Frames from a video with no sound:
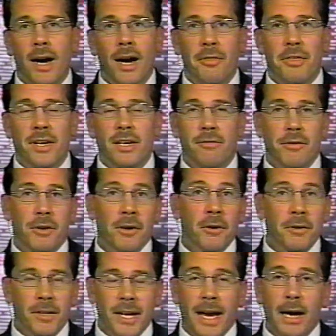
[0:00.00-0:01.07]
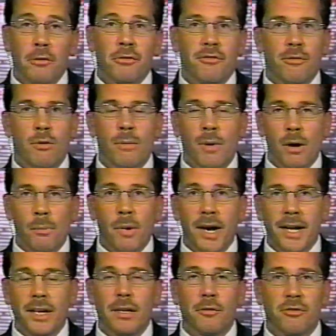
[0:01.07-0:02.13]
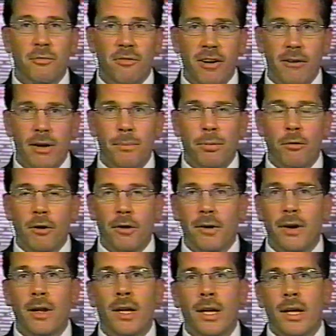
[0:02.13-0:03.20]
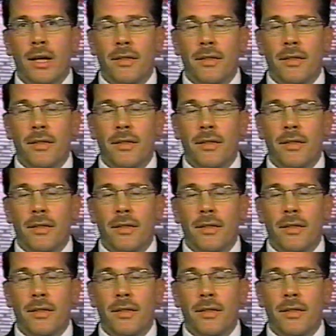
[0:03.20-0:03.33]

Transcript: I think if you're going to ask for more money, it's very important